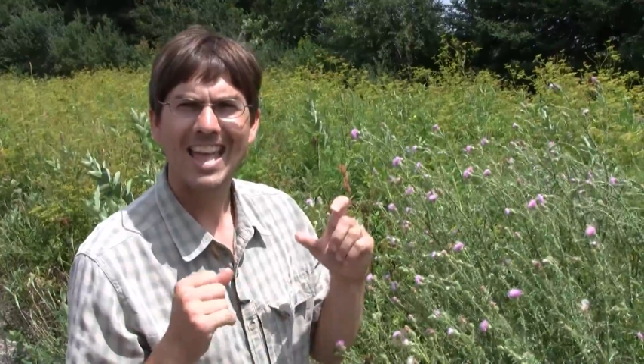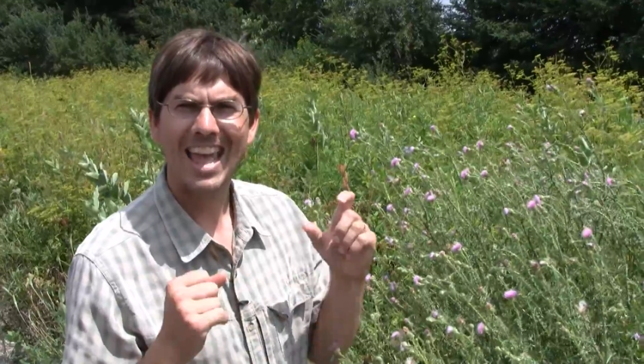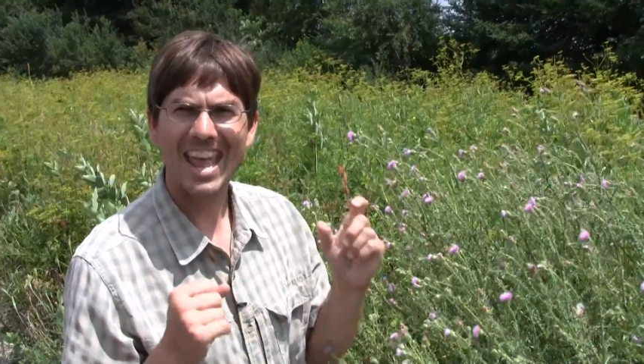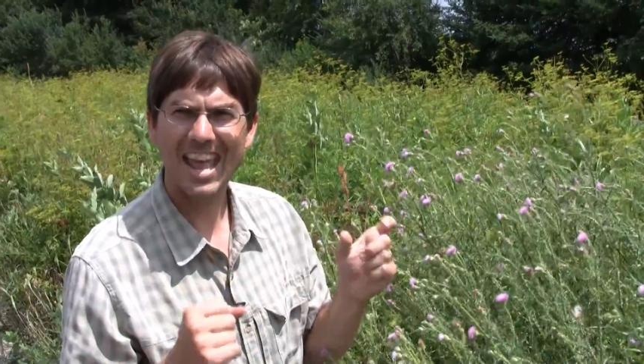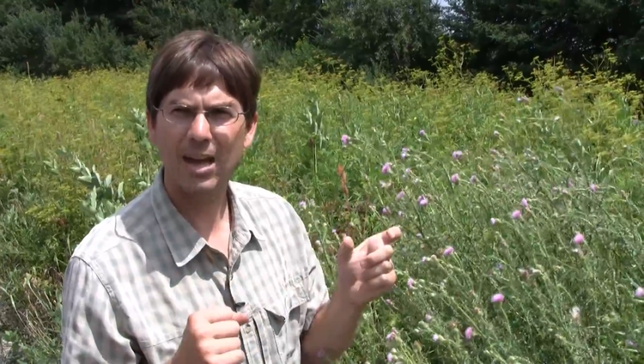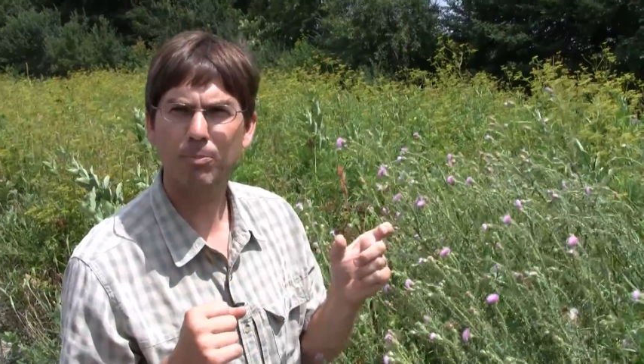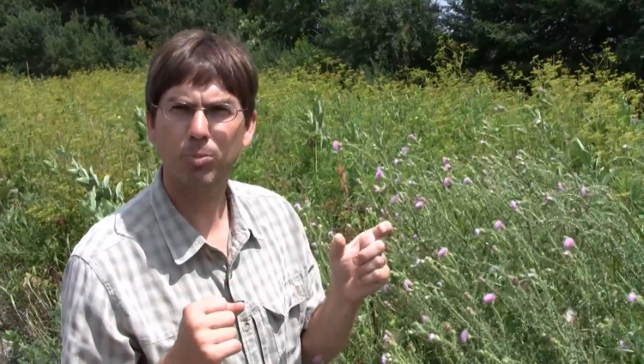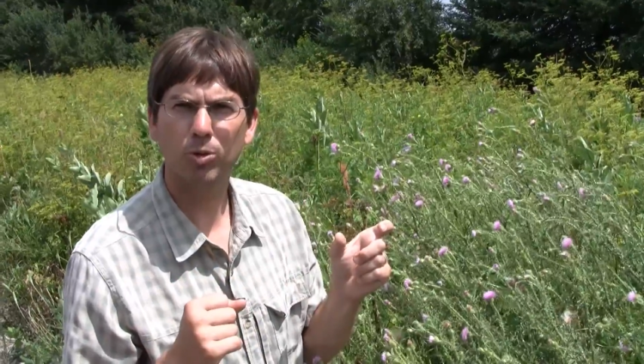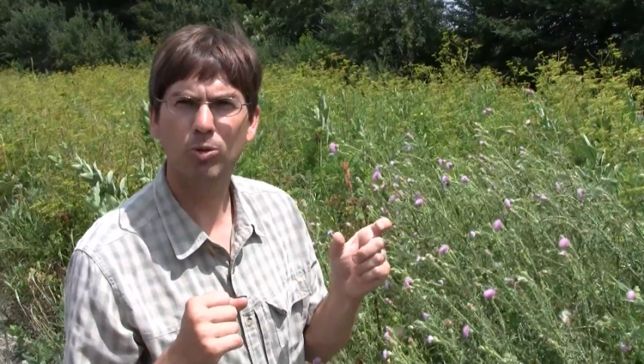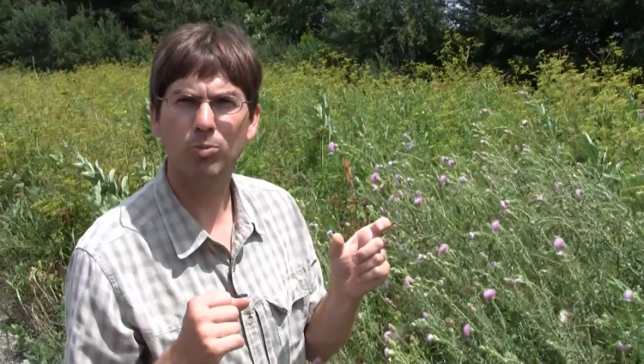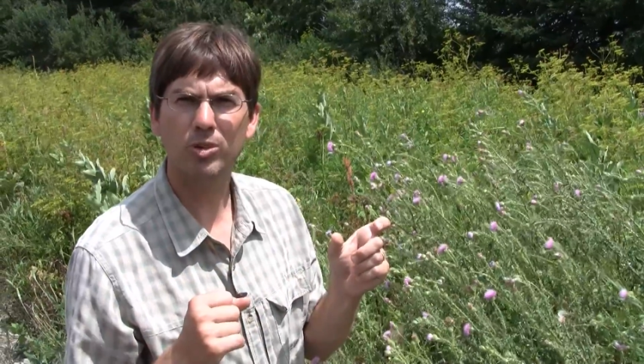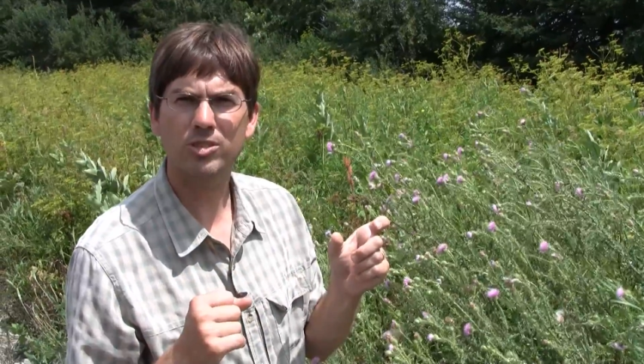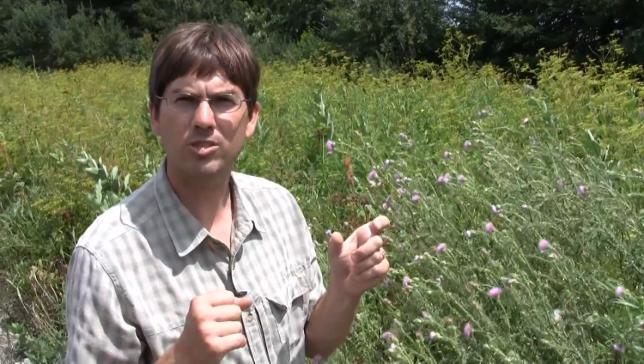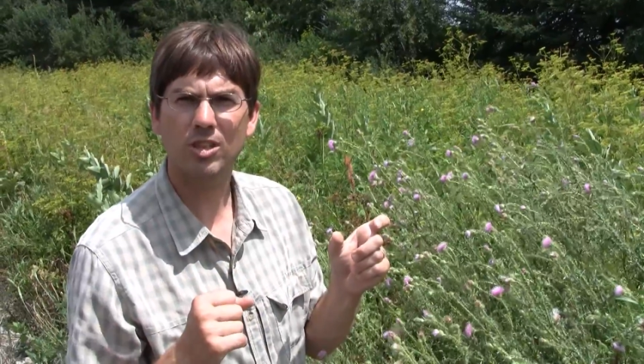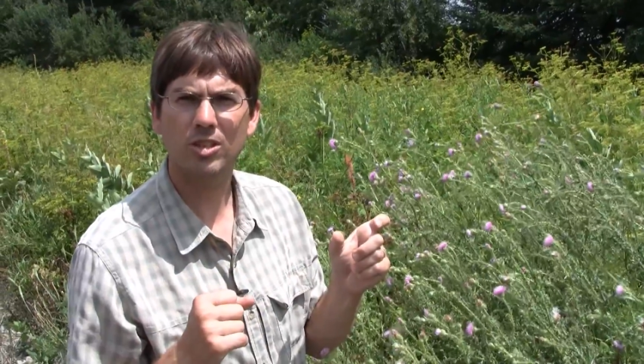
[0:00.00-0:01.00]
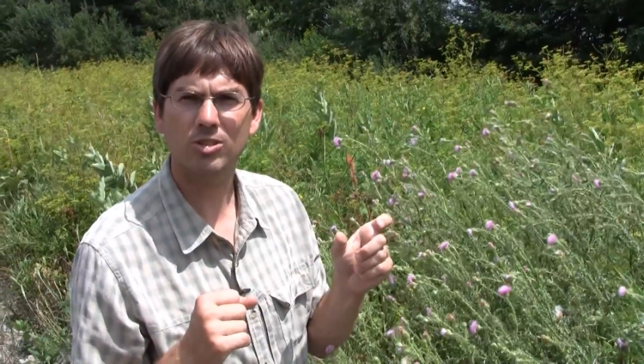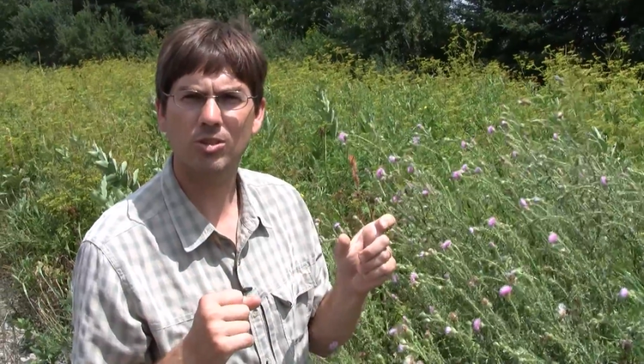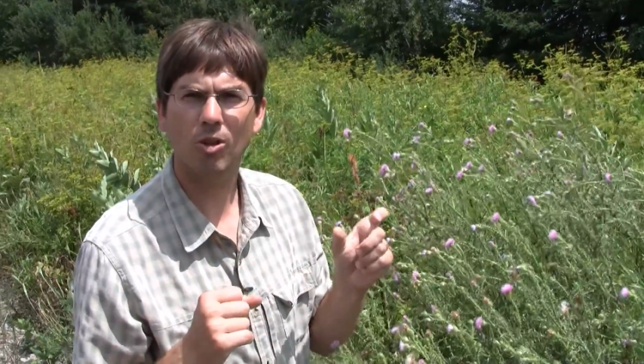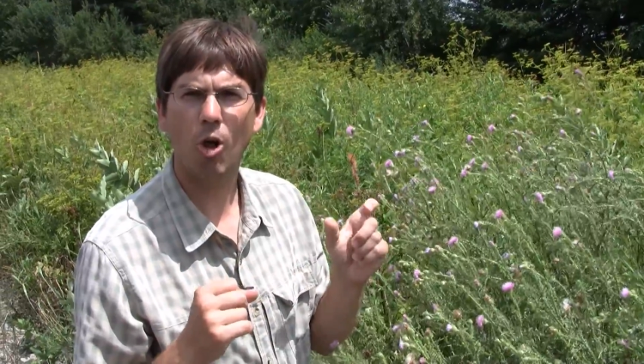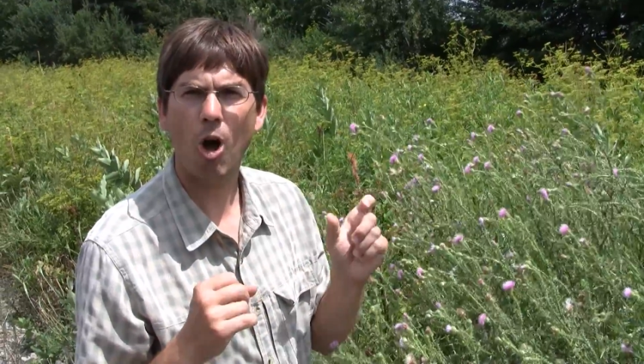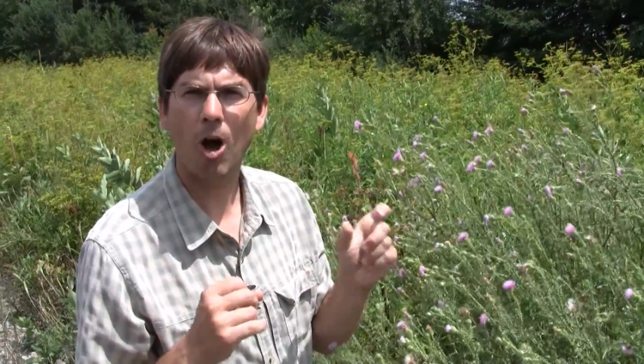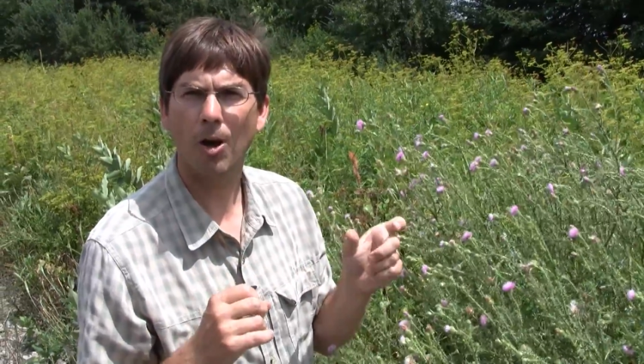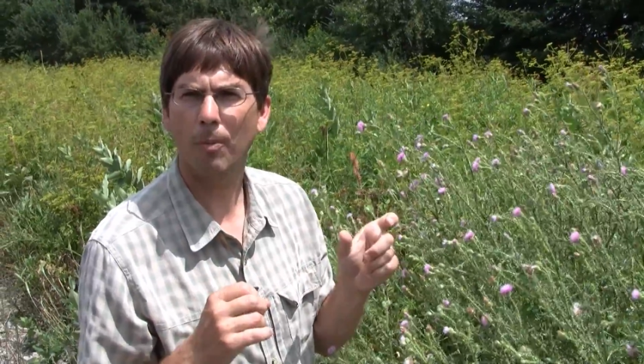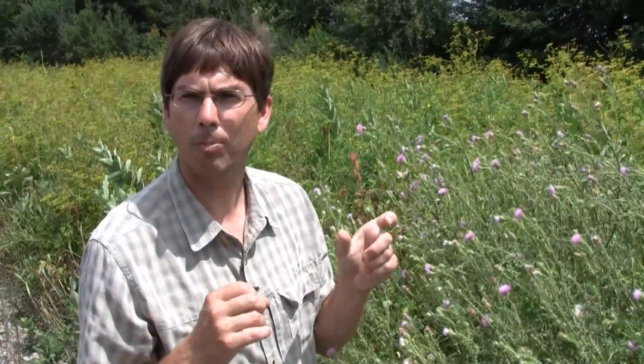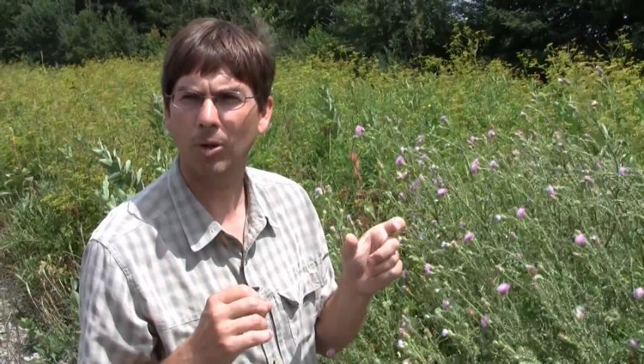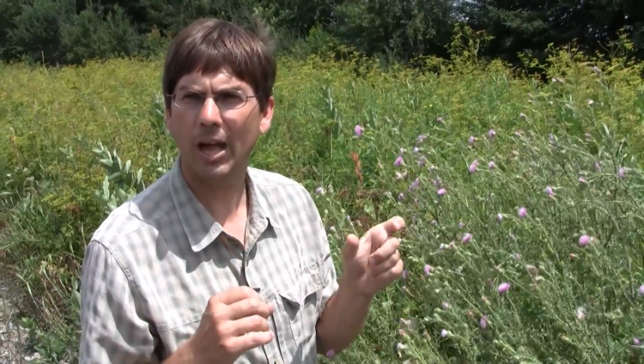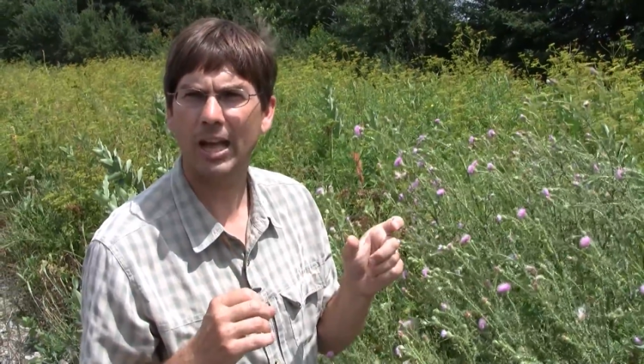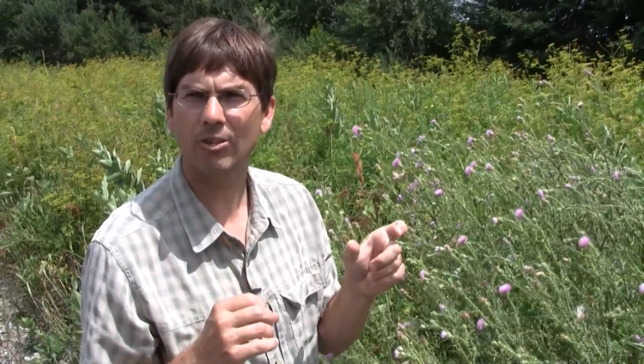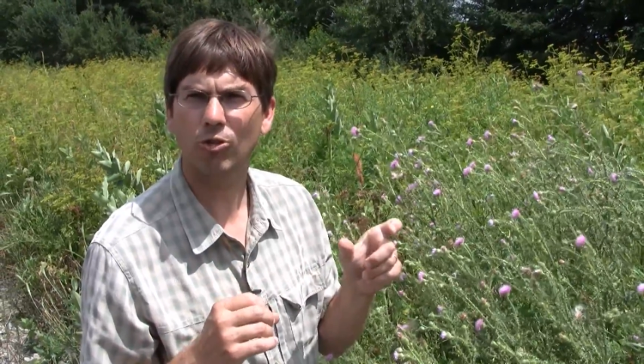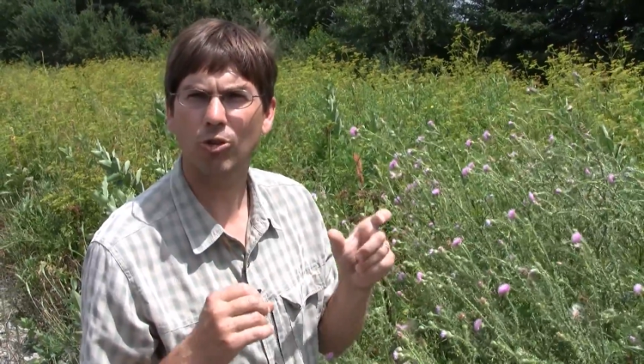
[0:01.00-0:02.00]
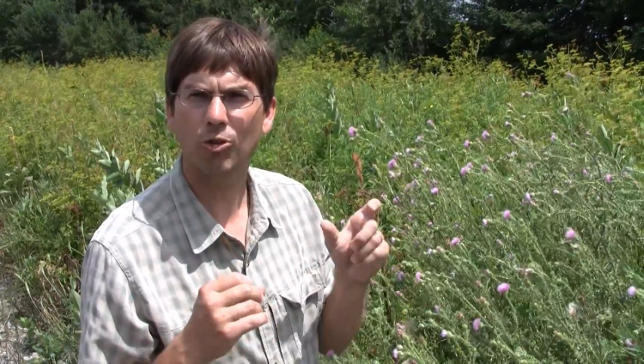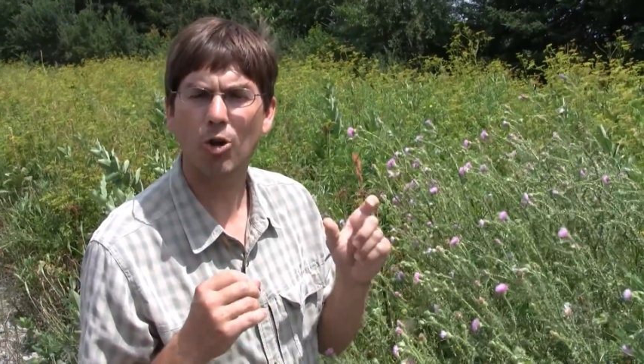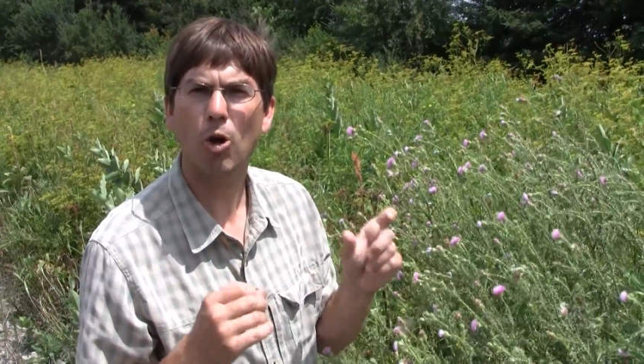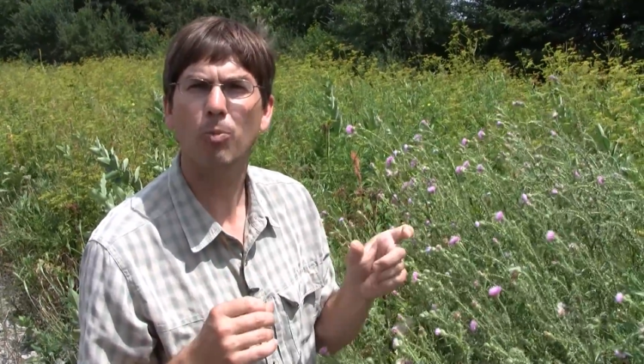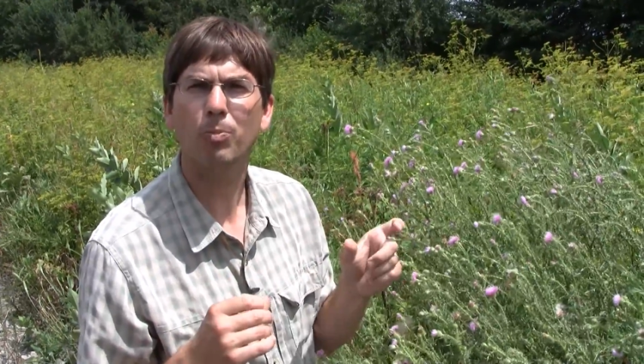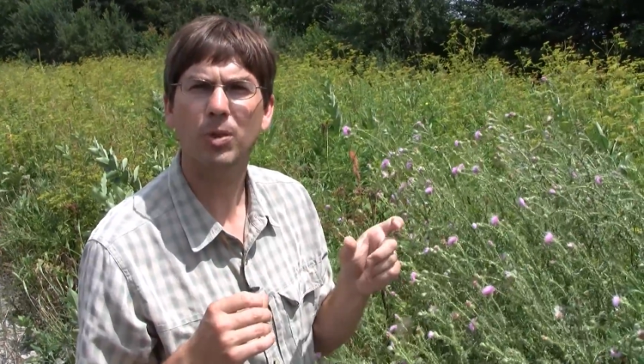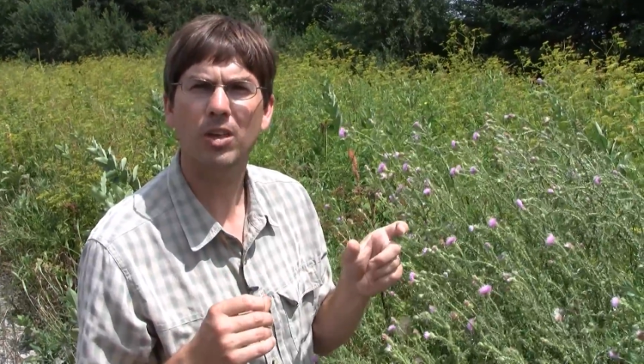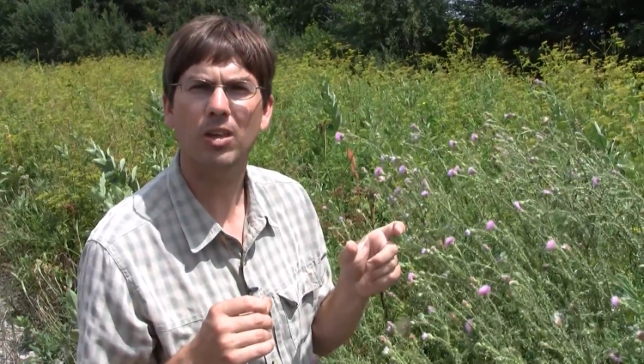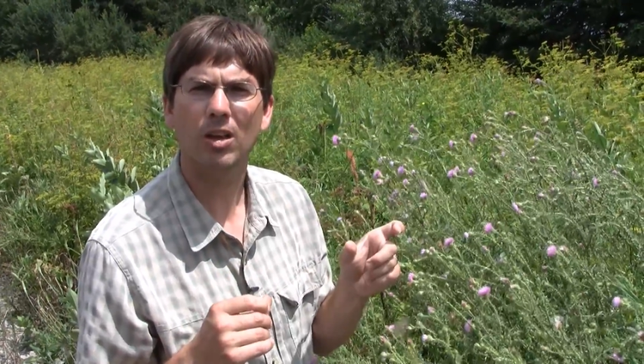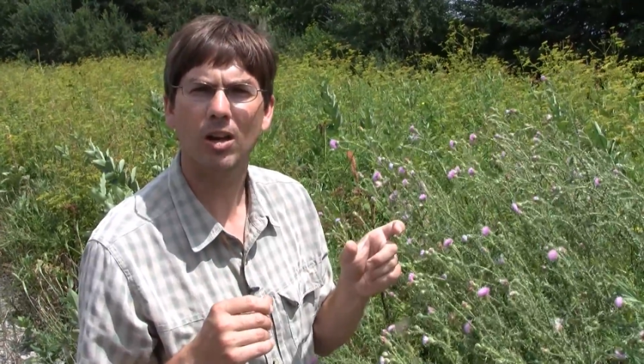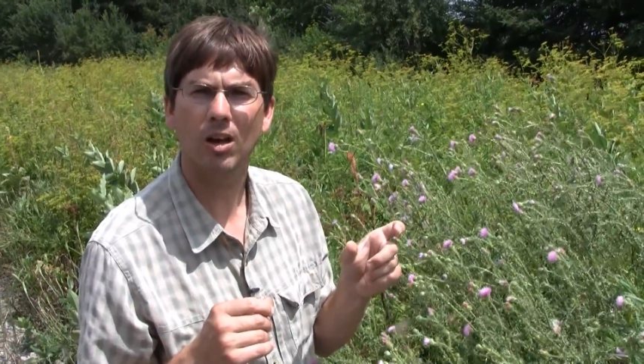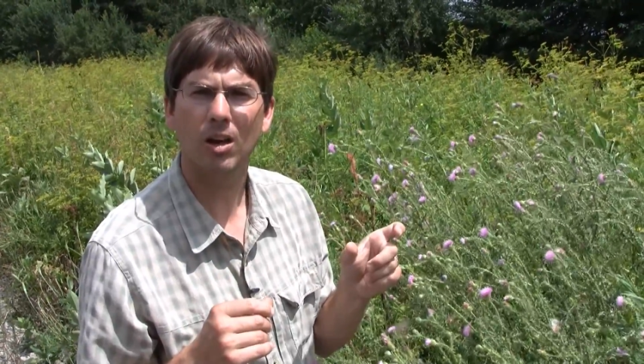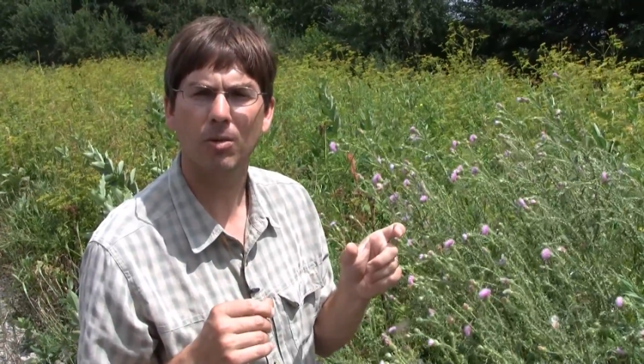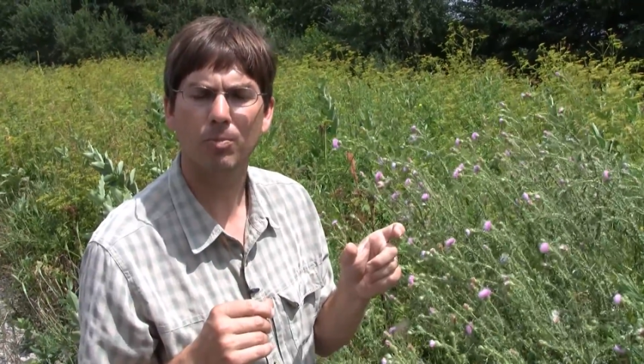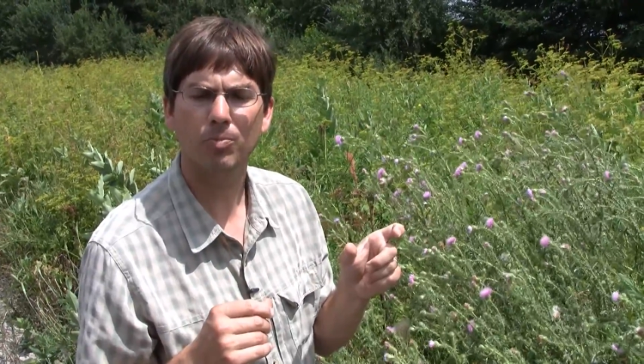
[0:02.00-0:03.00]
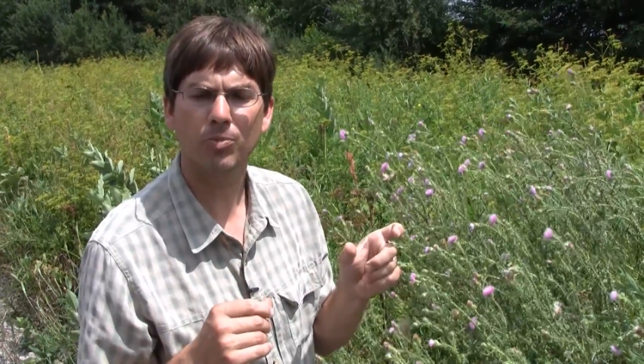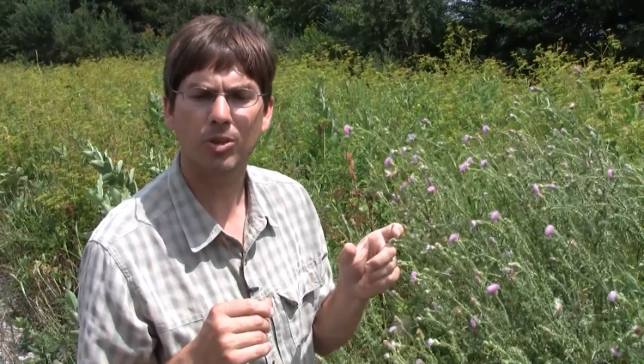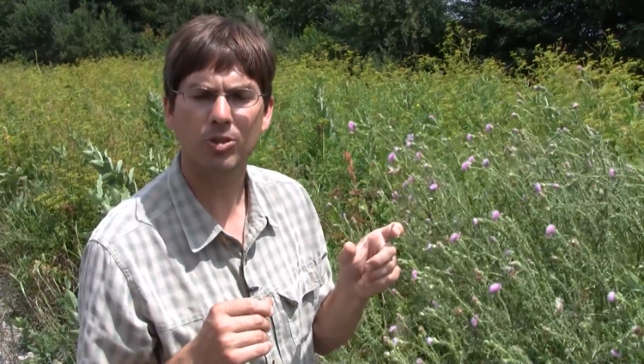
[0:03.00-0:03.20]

and plumeless thistle on a plant so don't be um,